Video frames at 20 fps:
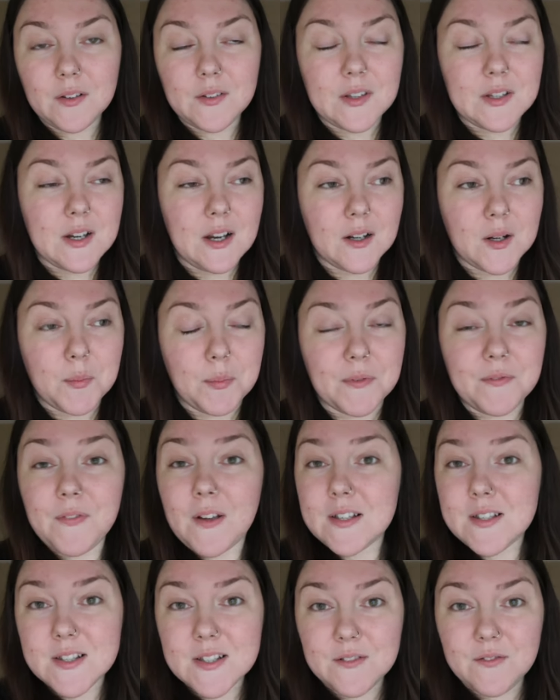there are a couple
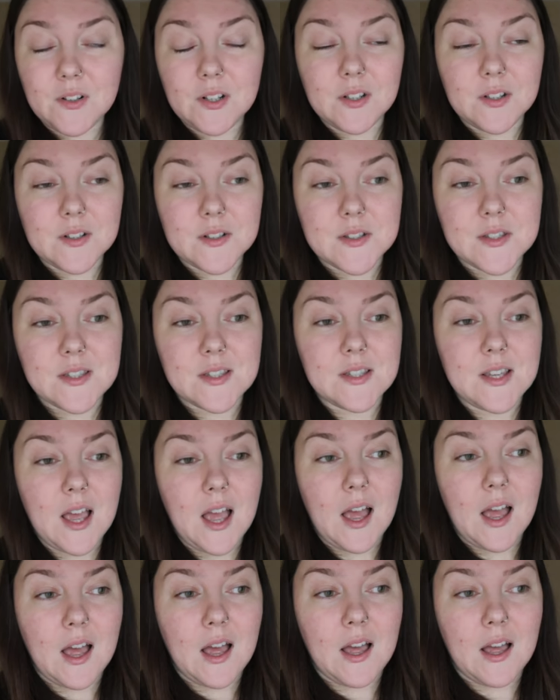festivals
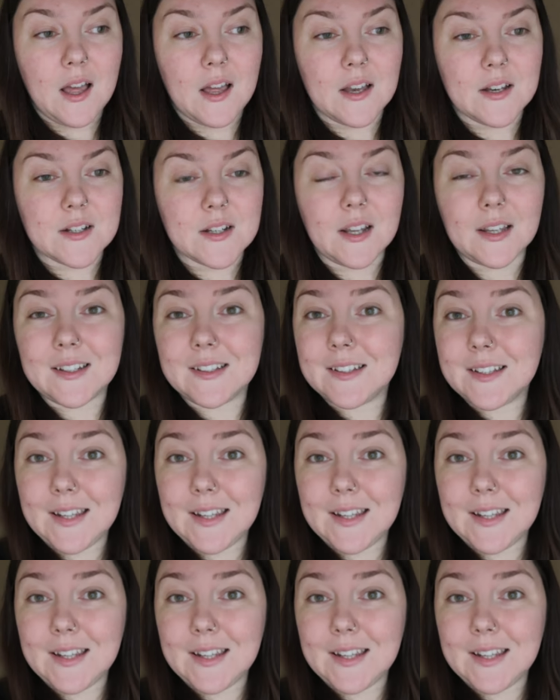and like